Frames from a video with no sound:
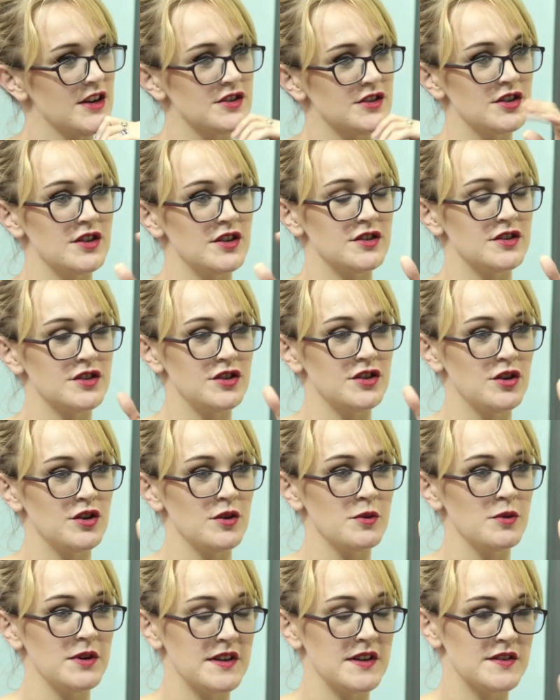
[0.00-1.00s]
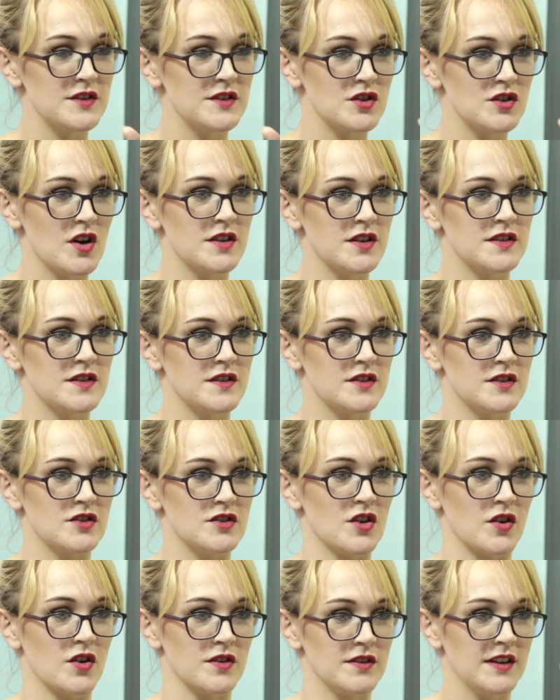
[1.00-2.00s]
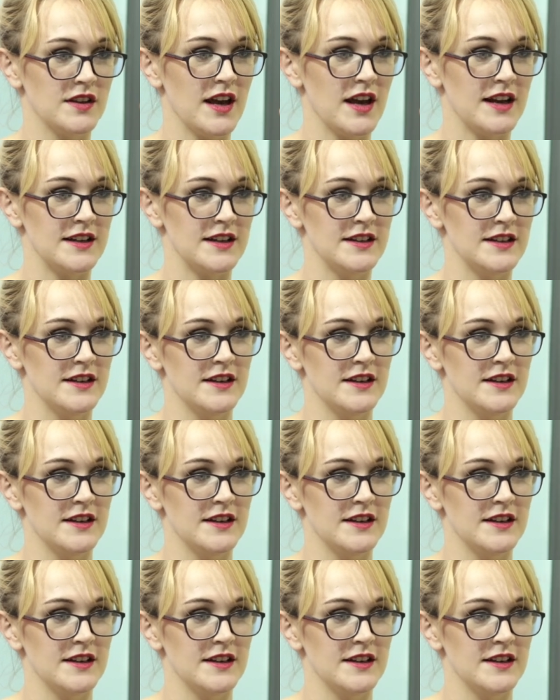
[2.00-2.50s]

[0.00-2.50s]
So you're the one that started the song, Callie.